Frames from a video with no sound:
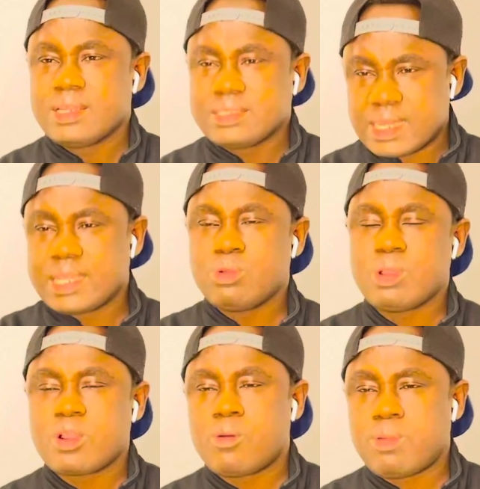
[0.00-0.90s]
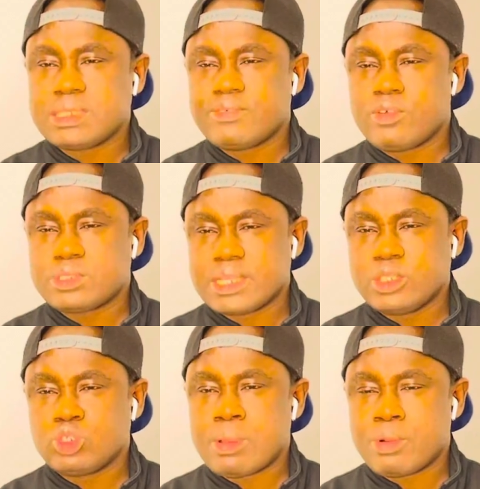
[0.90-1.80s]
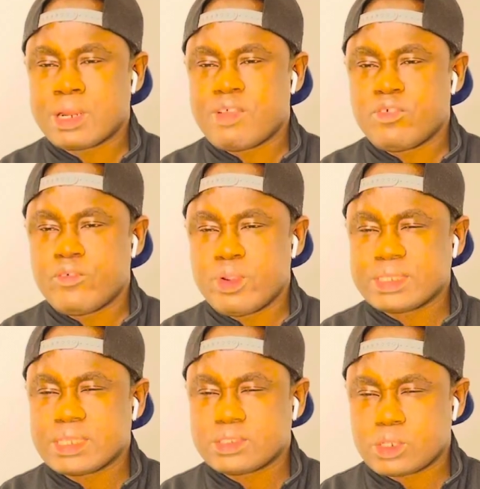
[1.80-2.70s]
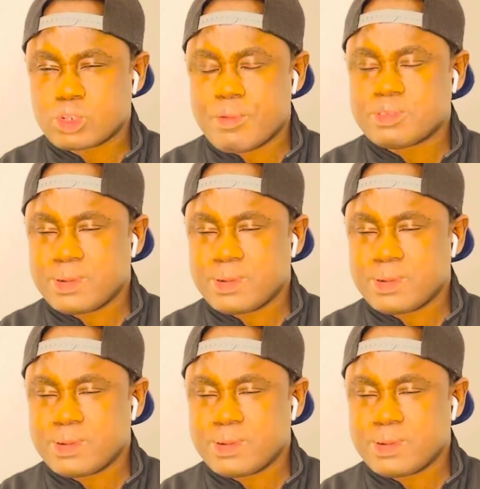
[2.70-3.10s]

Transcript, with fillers: Thank you and God bless you for staying to my wonderful viewers and subscribers.